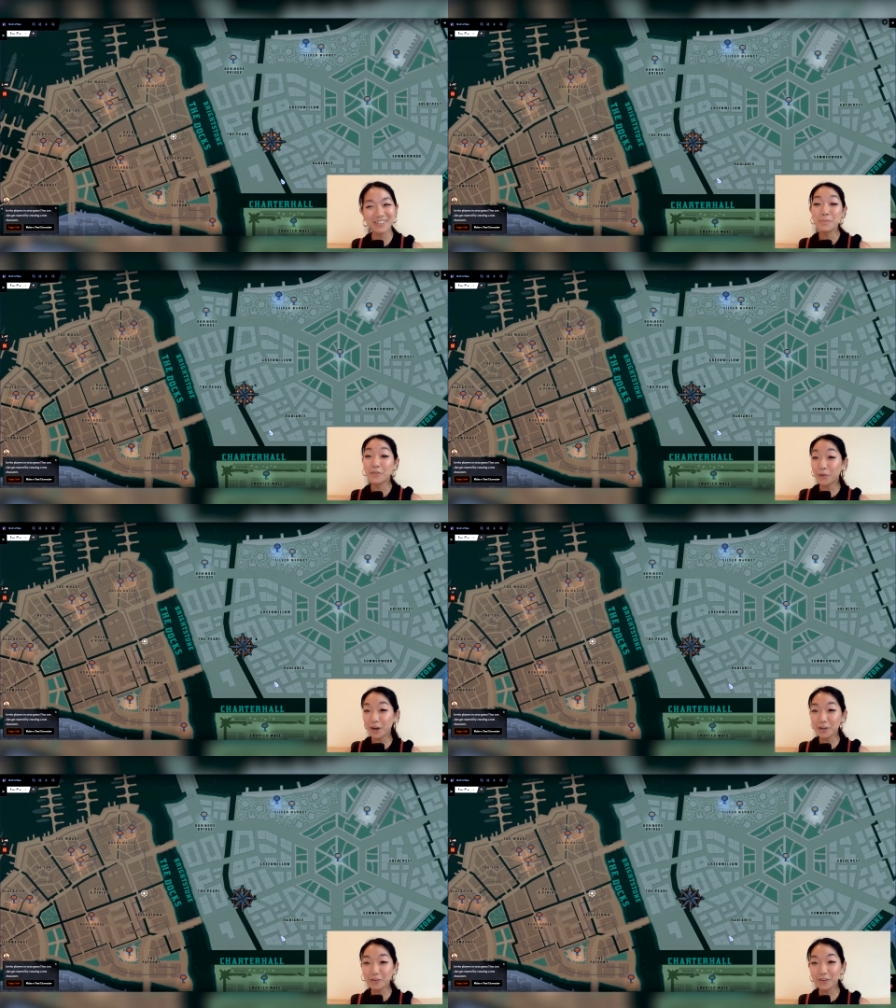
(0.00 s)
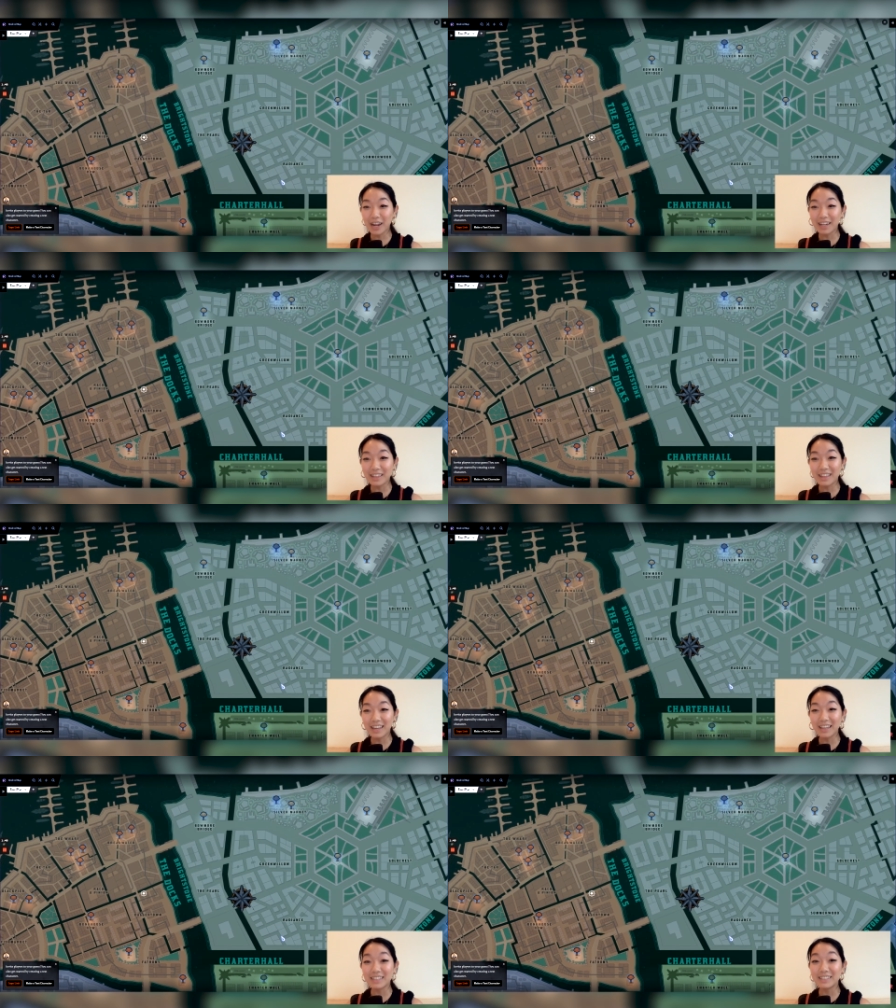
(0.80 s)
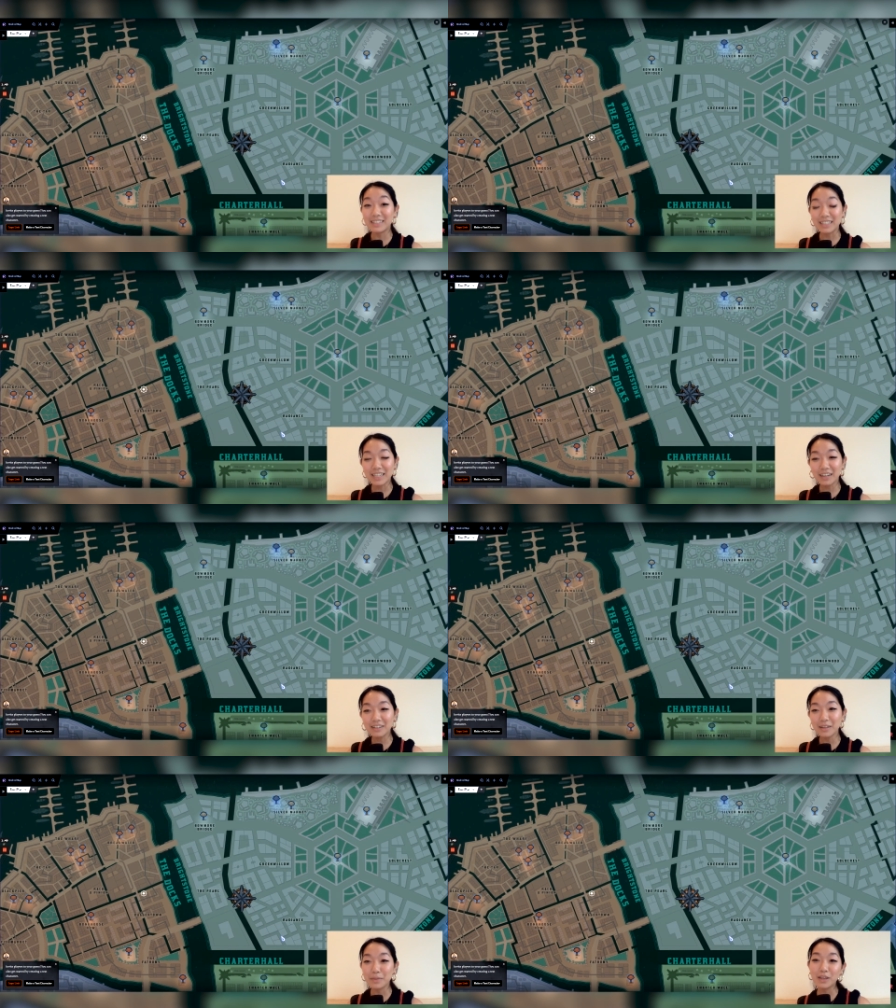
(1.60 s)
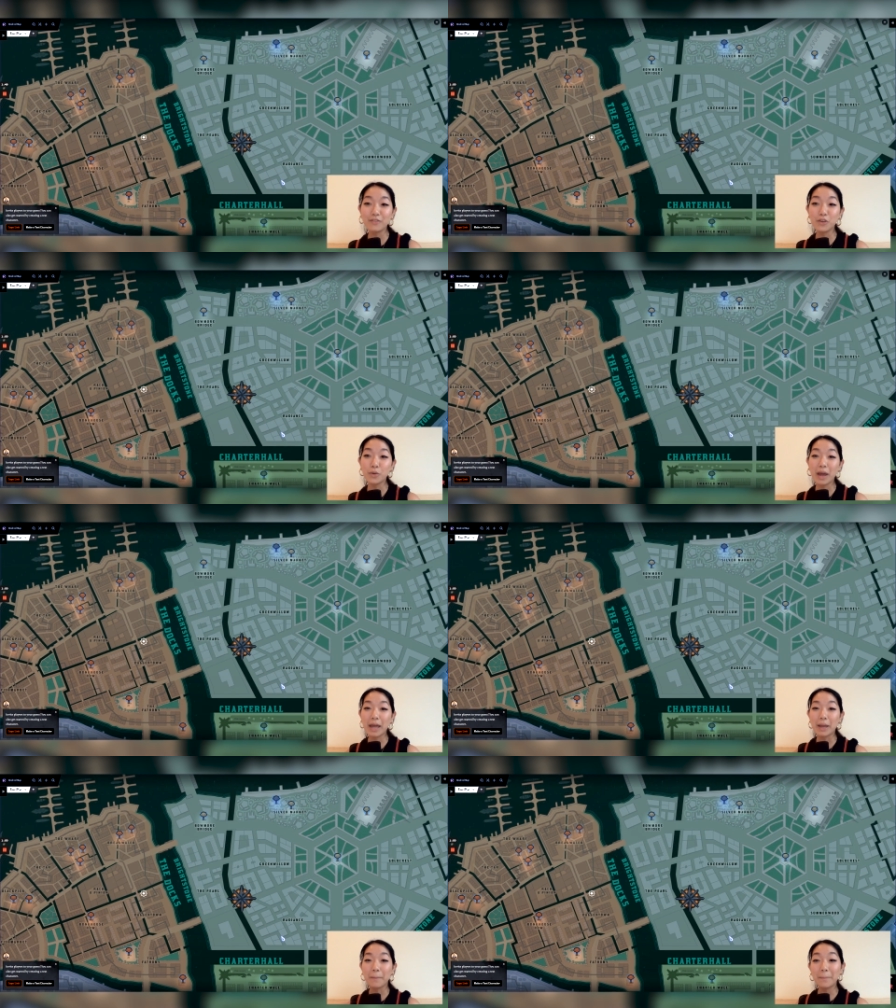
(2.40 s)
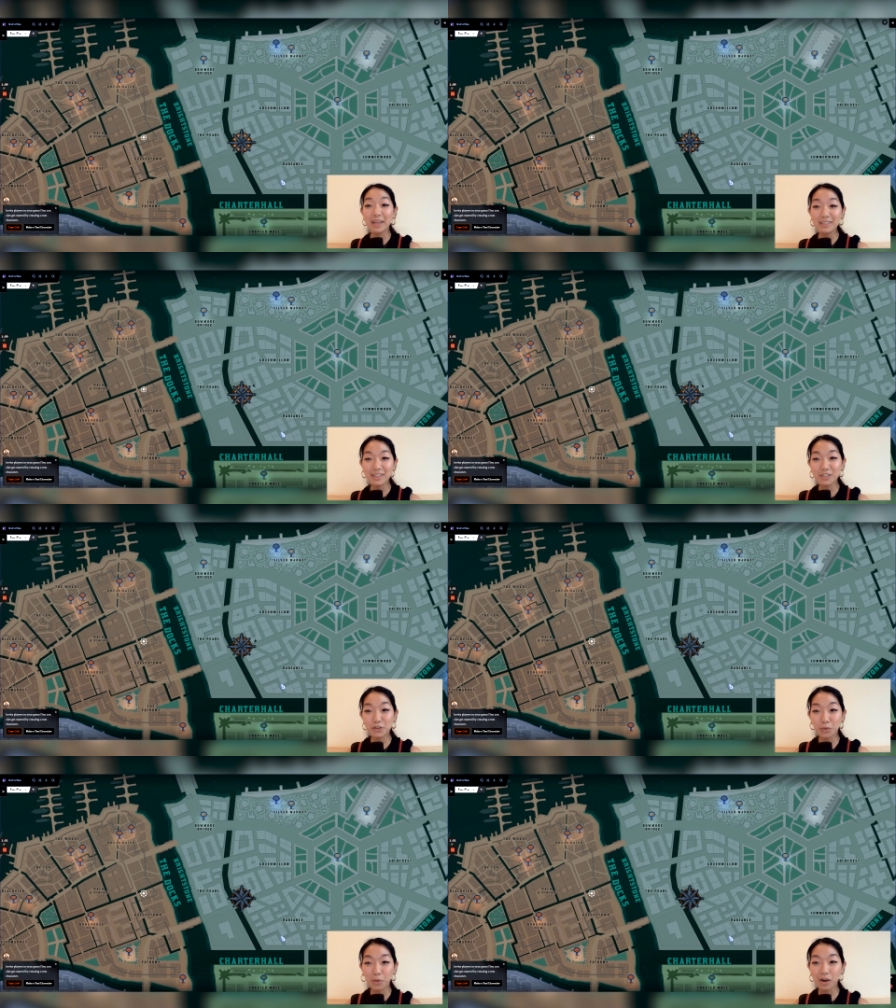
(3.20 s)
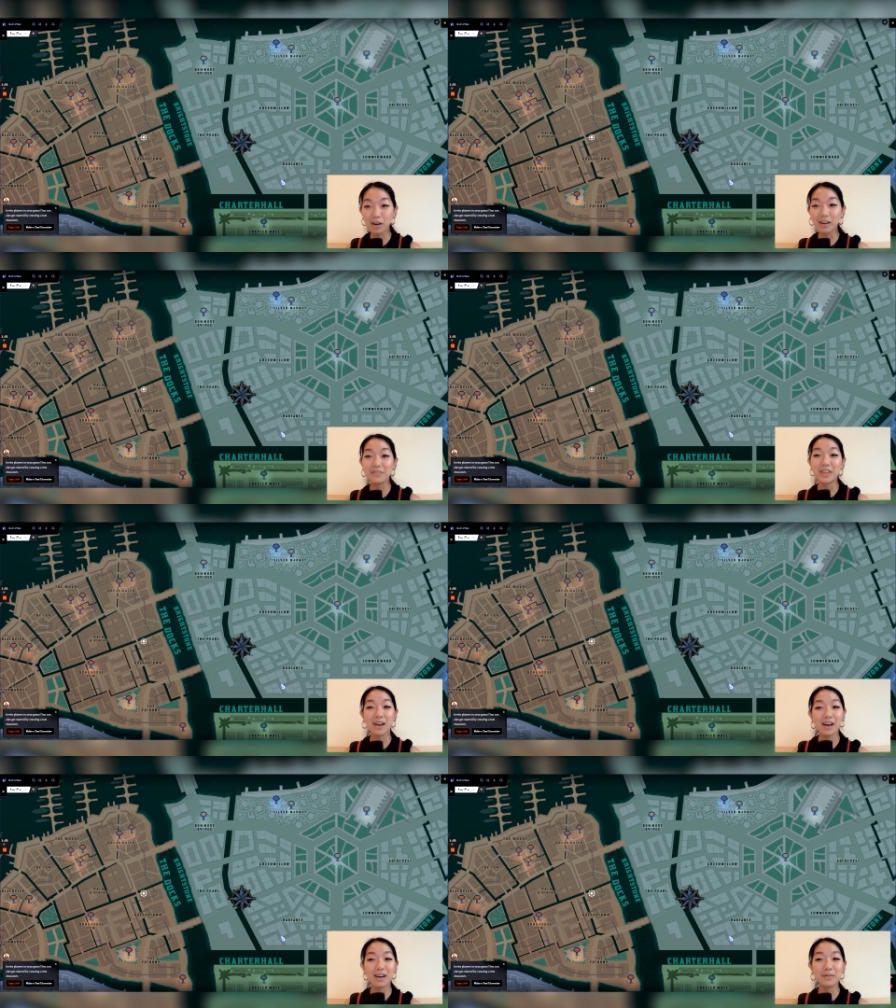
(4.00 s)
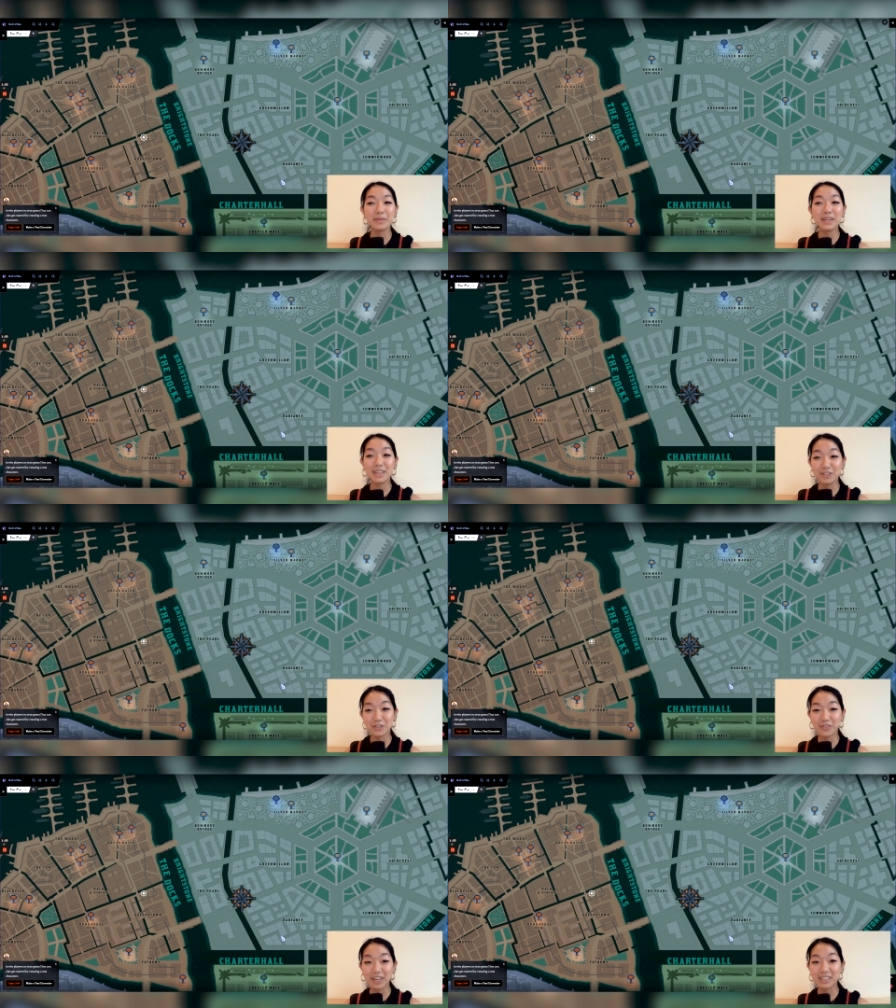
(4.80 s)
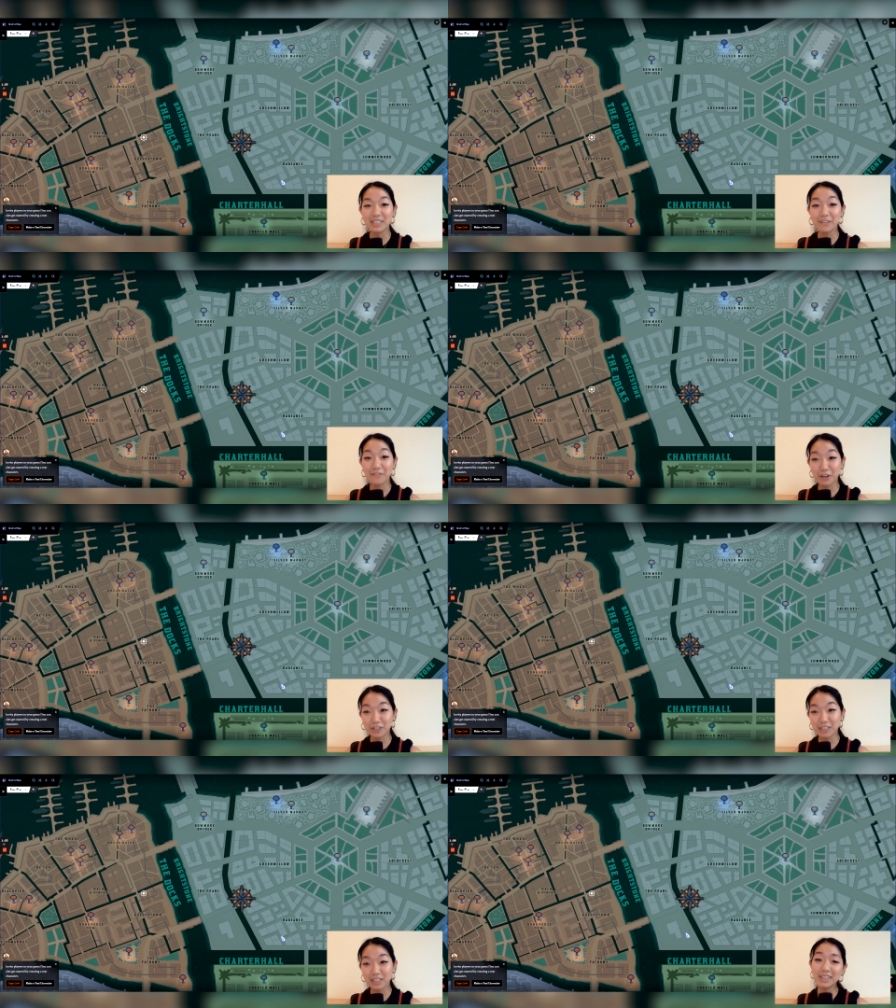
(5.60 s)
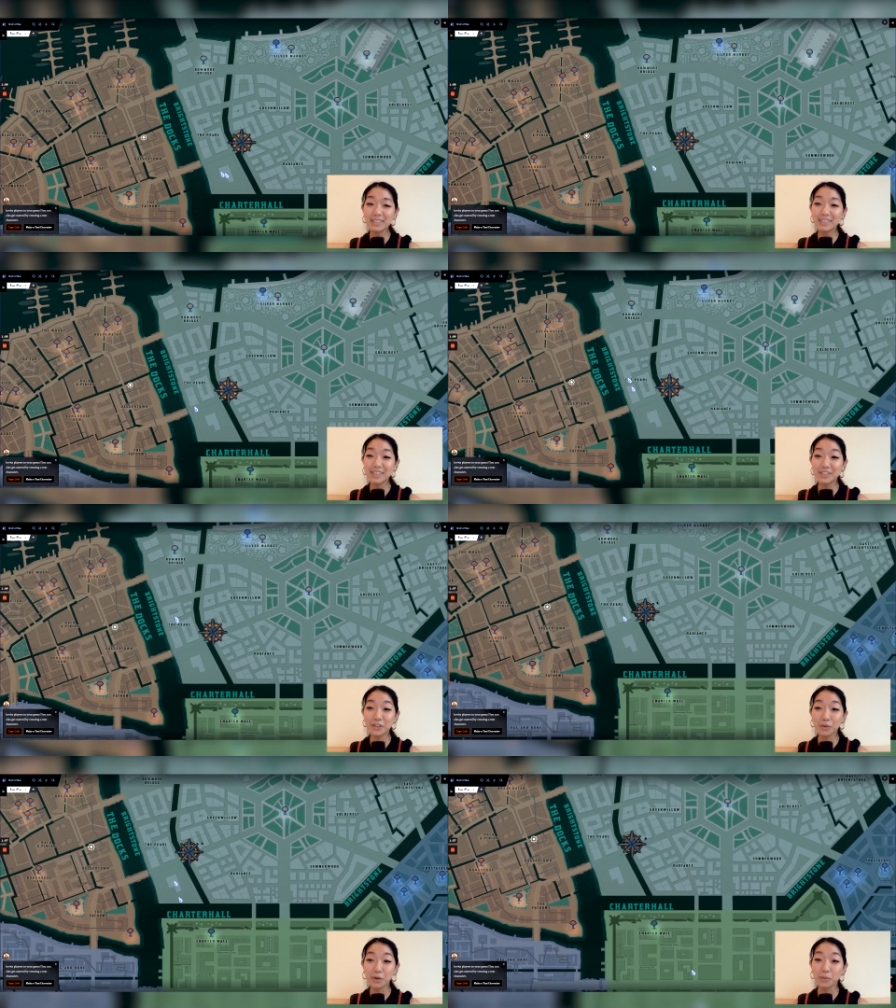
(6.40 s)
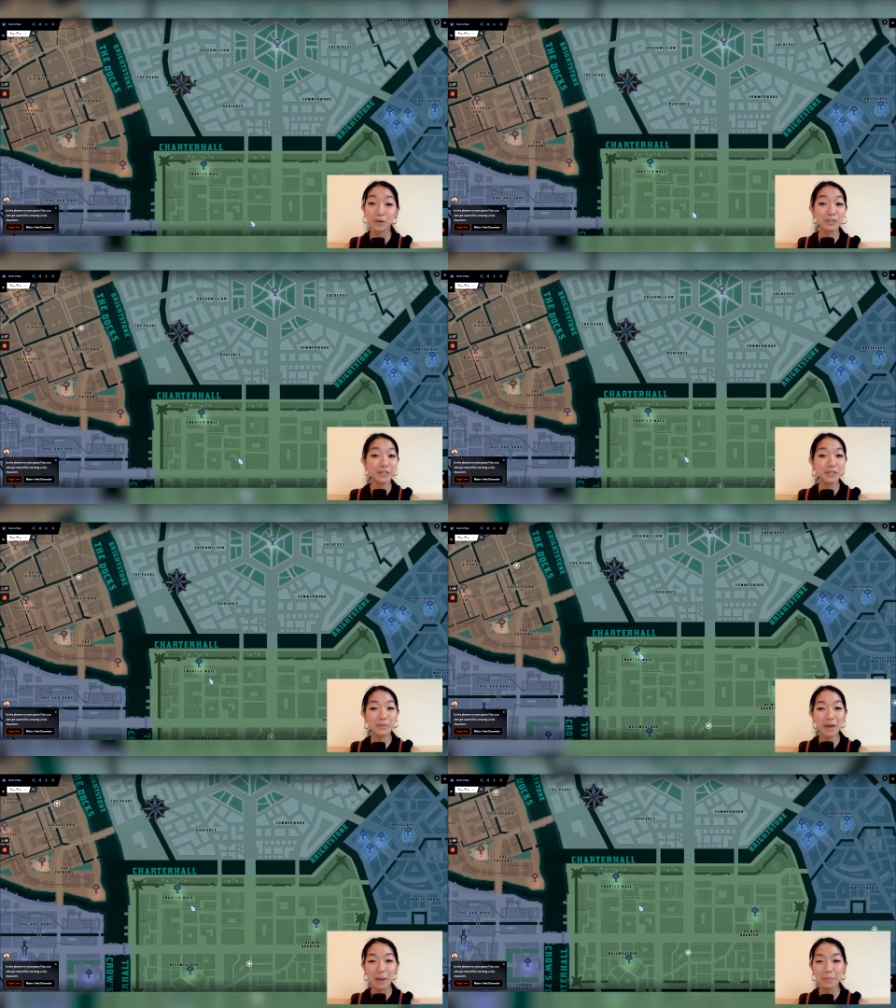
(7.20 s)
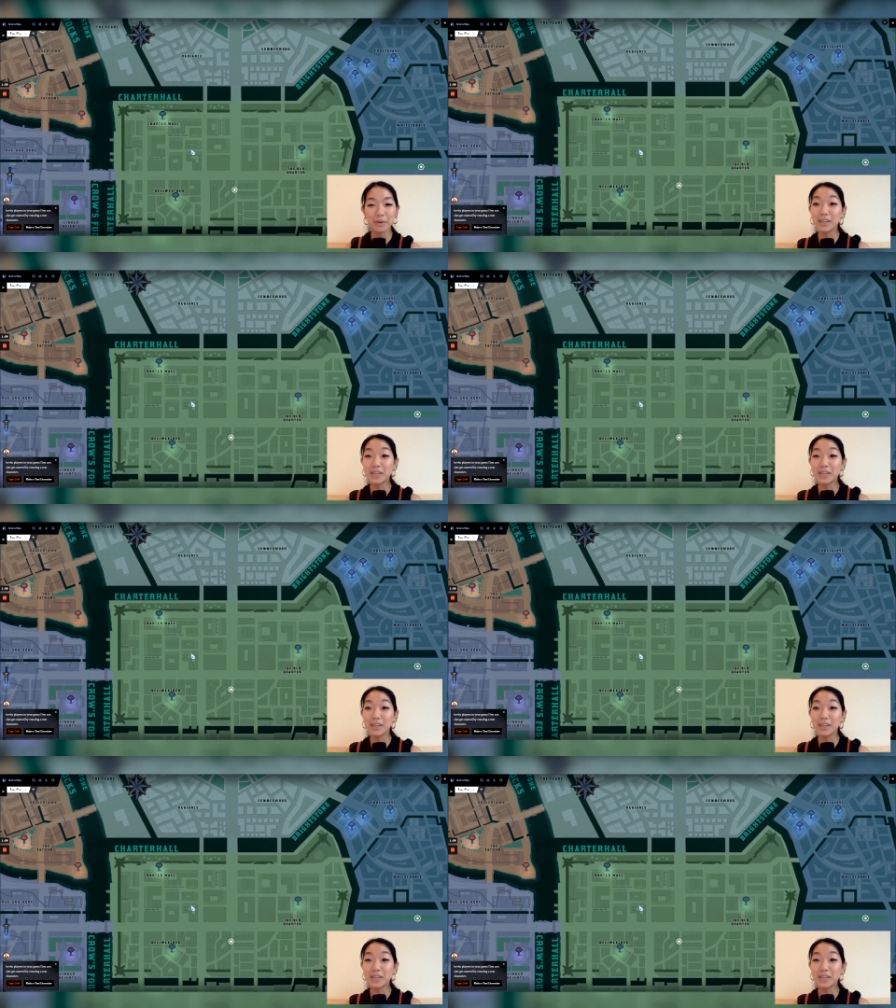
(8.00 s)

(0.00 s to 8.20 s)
Before I go over anything in detail, let me give you a basic tour of the OMM interface first. This is your world map.